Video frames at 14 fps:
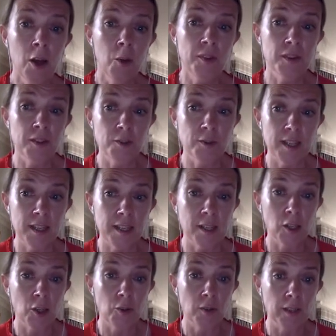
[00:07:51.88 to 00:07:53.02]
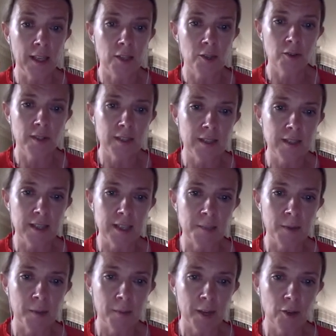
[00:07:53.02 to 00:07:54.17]
with associated acute and late toxicities.
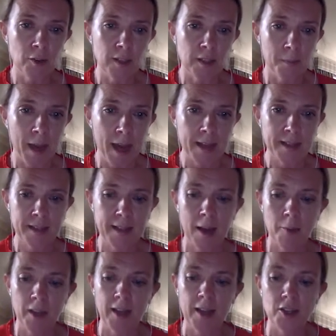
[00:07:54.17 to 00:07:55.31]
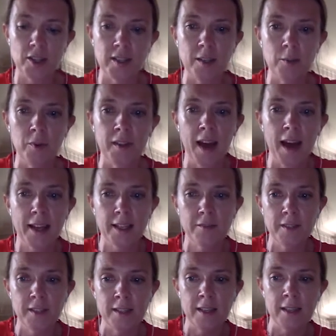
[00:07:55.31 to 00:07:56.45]
But by using the PET scan, we can actually see where the active
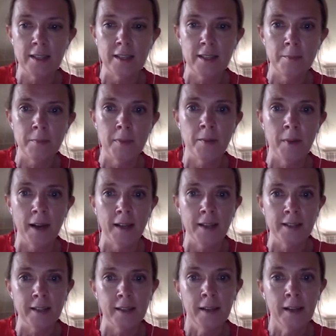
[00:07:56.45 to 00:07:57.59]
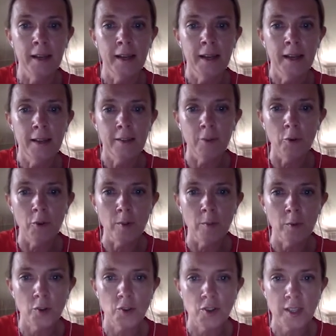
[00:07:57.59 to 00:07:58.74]
disease is and minimise the, the volume
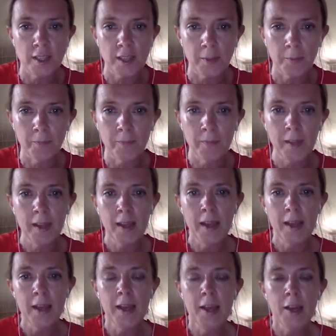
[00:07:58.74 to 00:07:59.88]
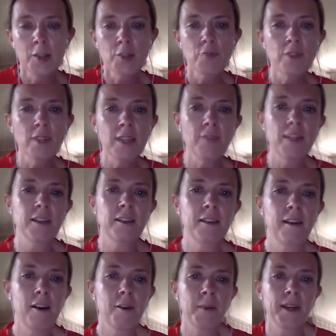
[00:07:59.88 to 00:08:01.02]
that we're treating. So, really,
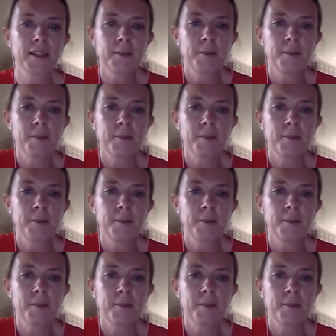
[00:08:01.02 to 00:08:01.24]
radiotherapy is